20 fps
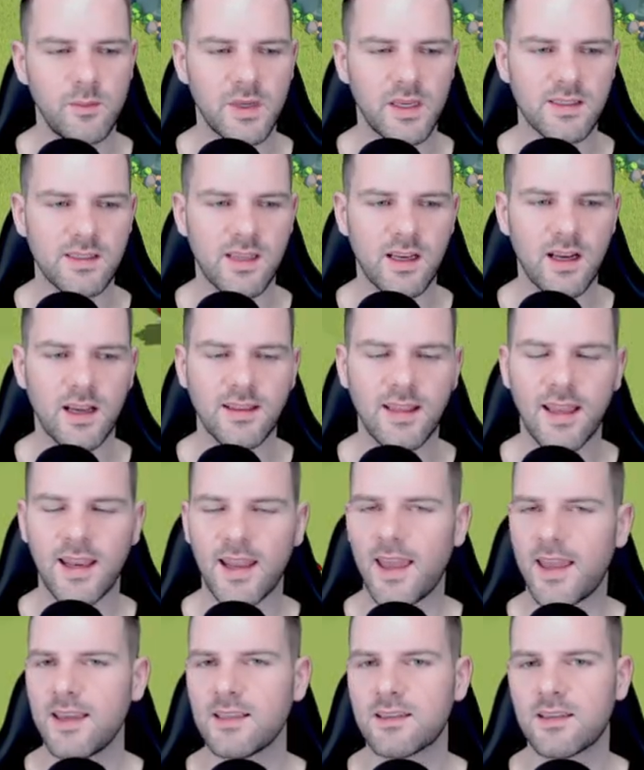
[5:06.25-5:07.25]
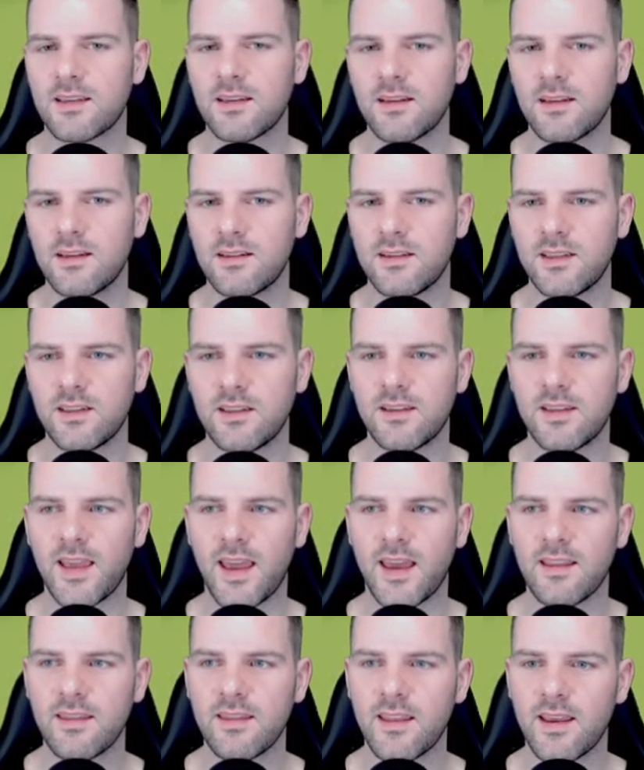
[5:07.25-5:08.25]
because I got that eight near the
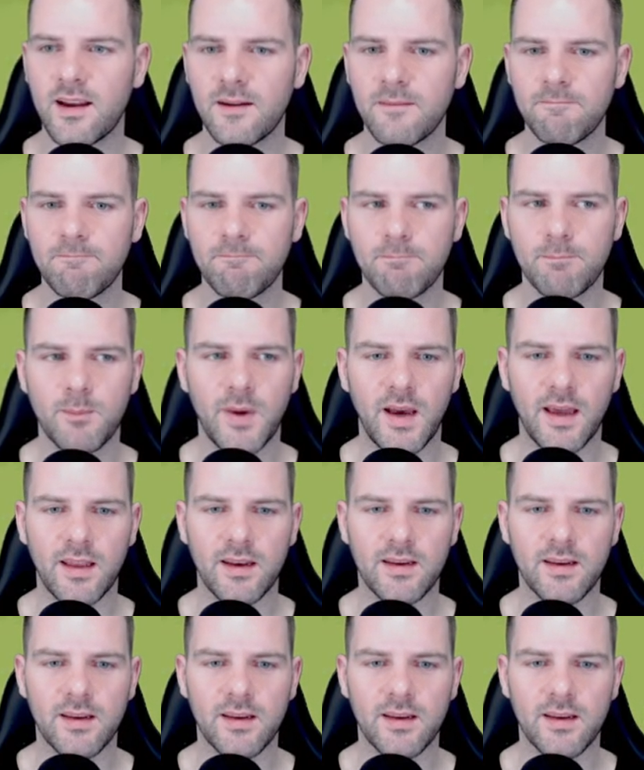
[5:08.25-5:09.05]
end there, but